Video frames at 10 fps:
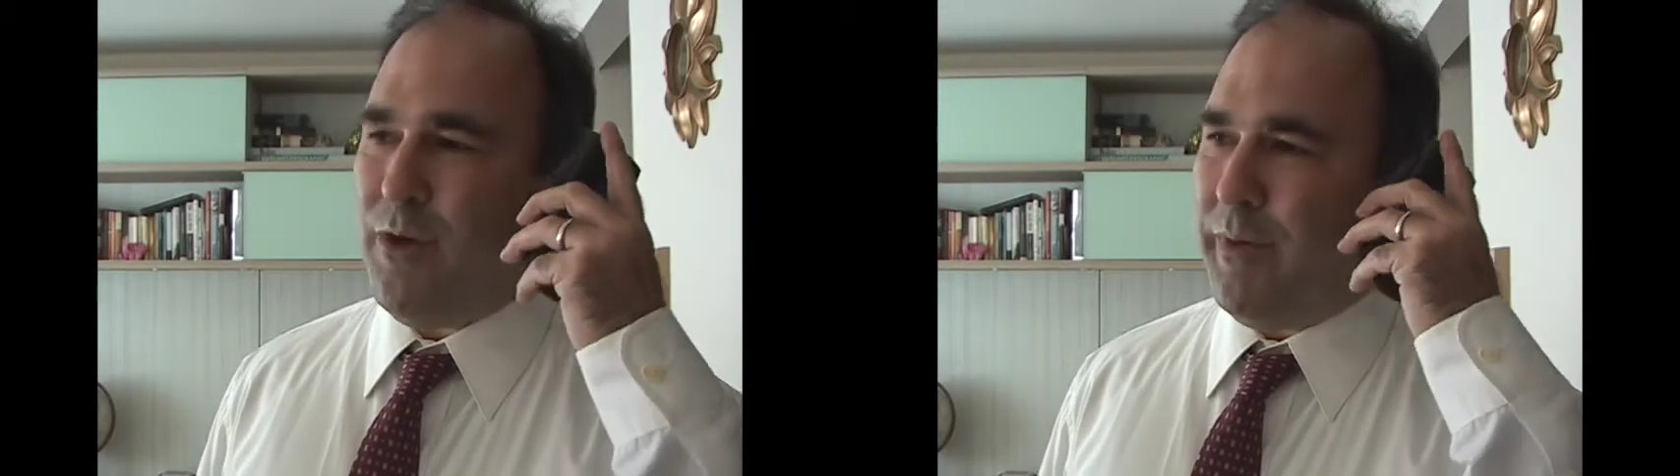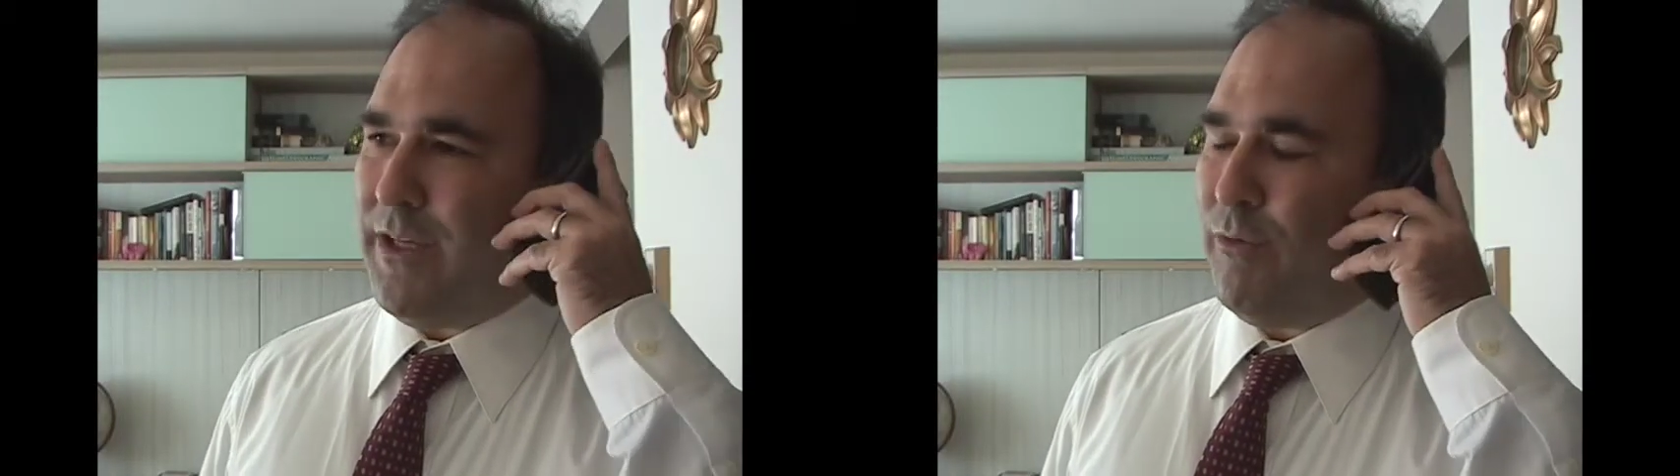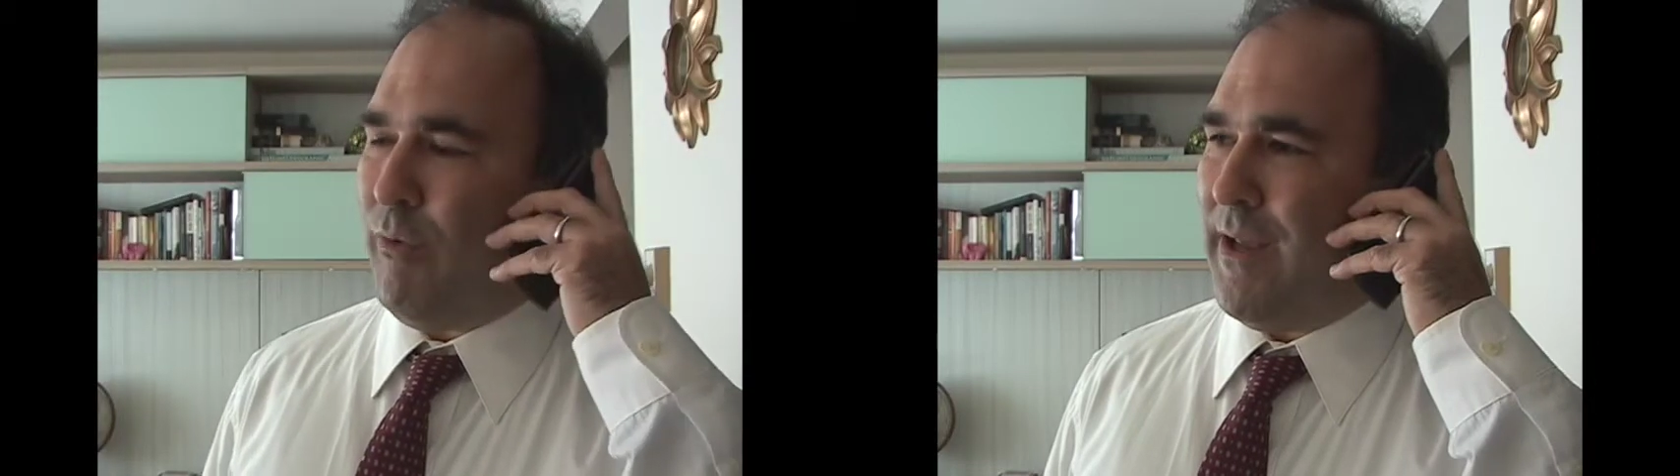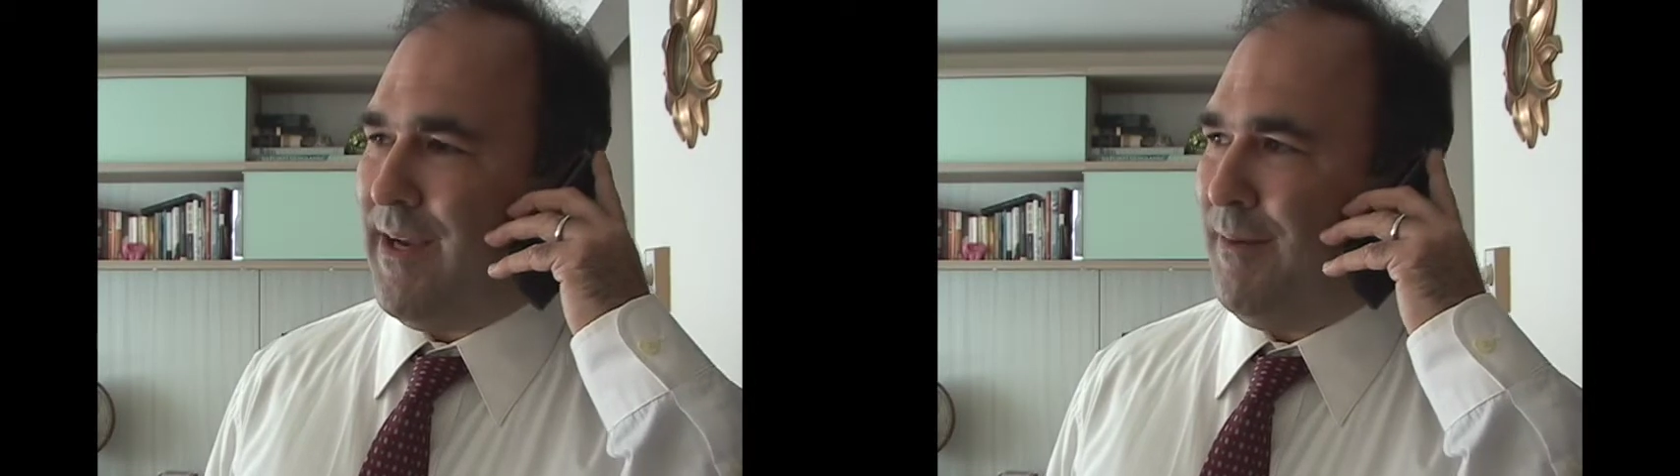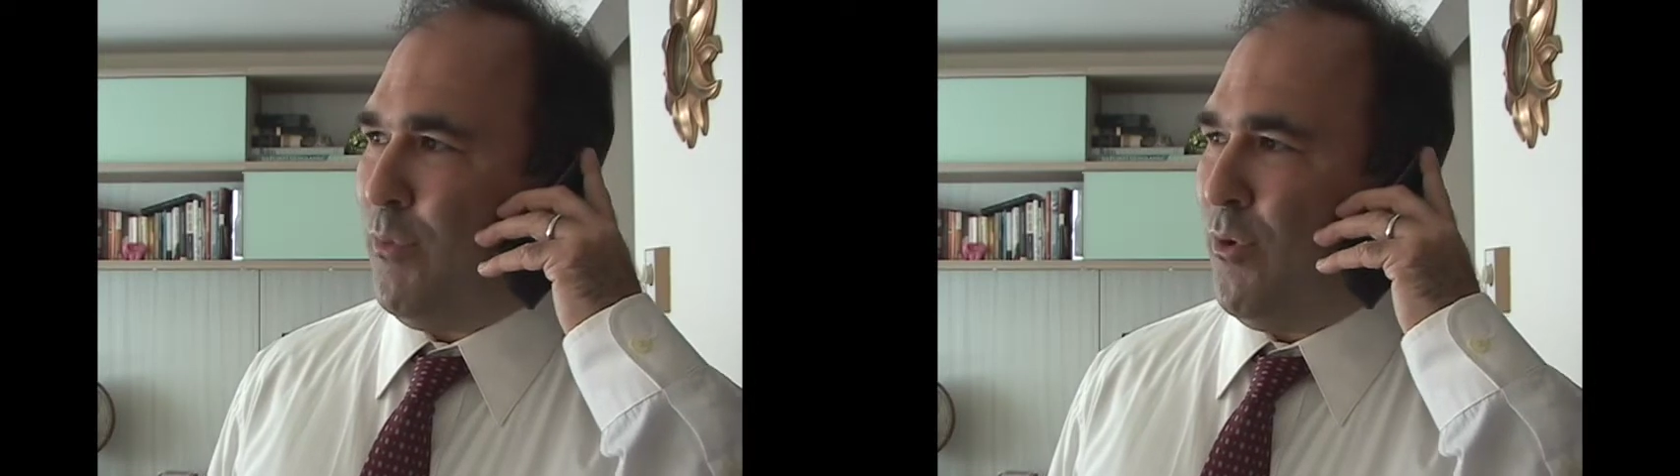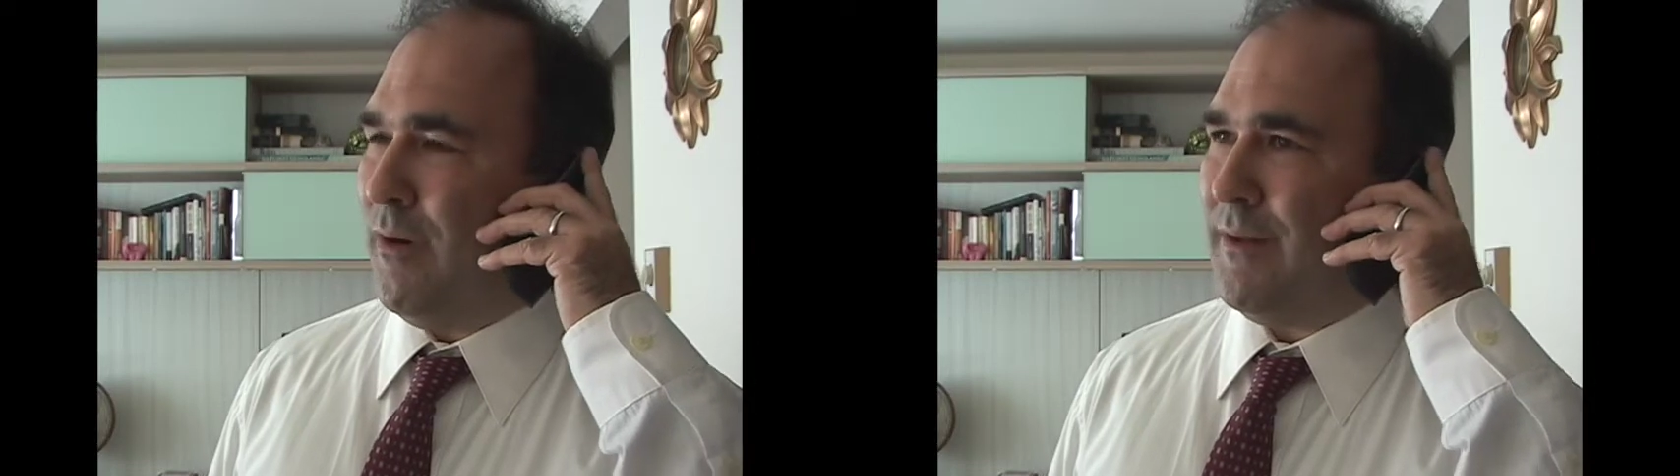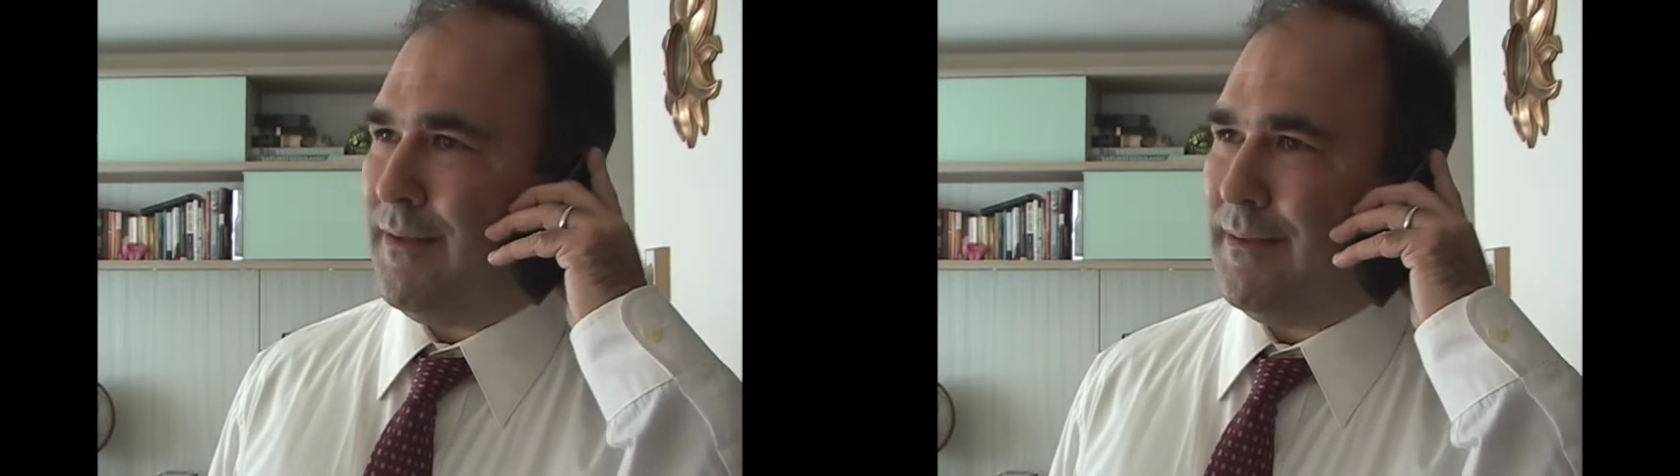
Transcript: Nobody can write anymore.